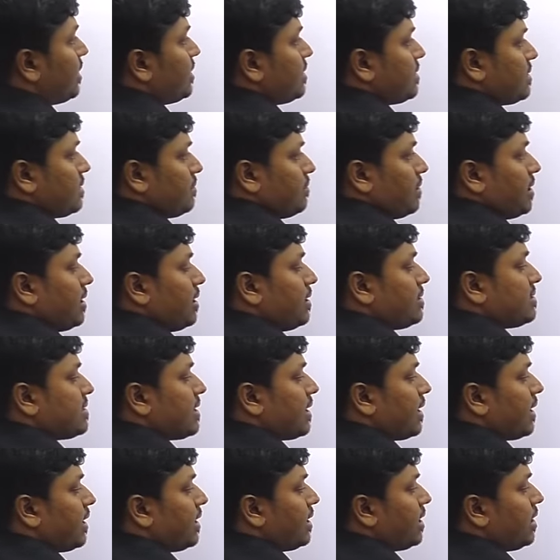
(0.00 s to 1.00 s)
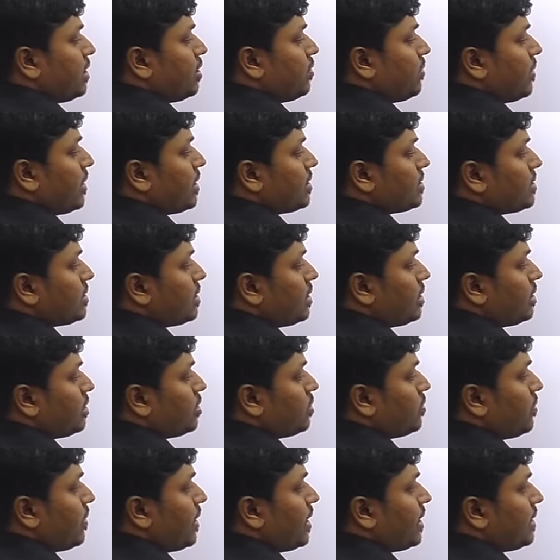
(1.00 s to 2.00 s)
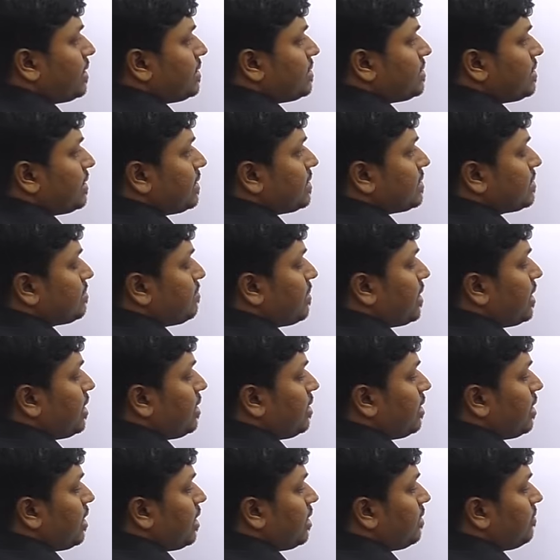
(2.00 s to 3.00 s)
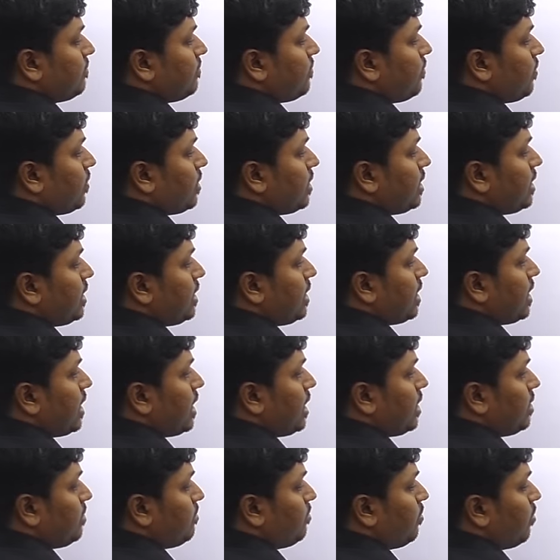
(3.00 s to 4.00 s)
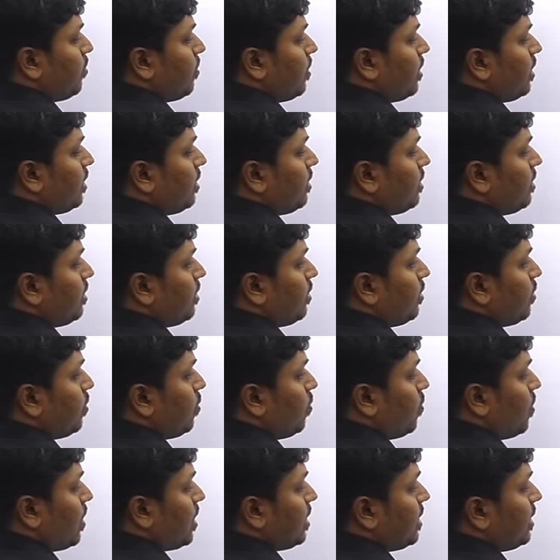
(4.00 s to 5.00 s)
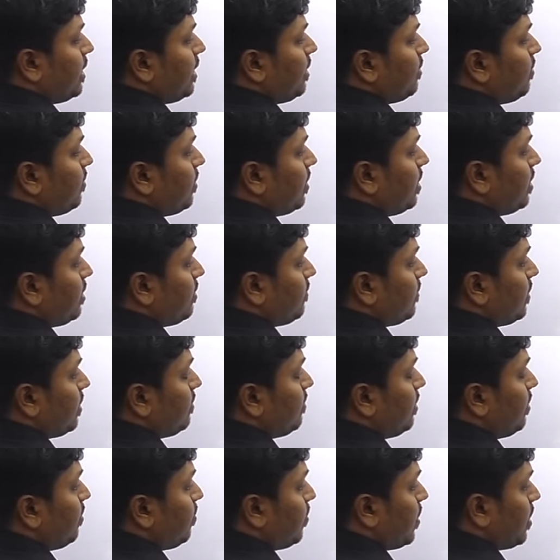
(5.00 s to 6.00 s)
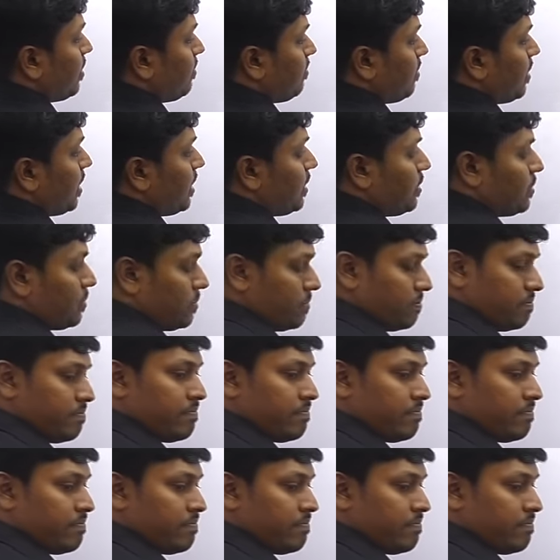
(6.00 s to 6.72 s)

Similarly, second equation, 26 men and 48 boys, 1 day work will be 1 by 2.